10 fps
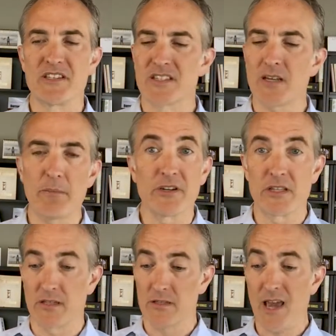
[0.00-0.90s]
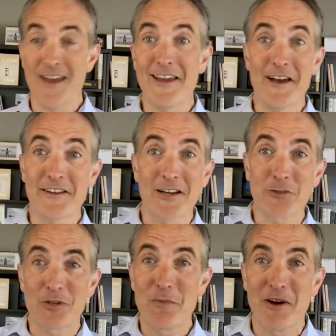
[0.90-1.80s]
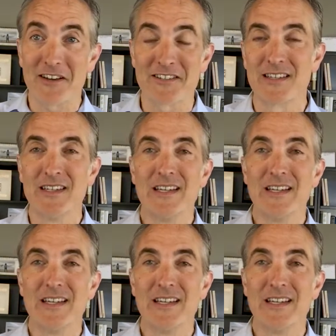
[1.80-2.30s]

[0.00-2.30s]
somebody that said, yeah, I got $20.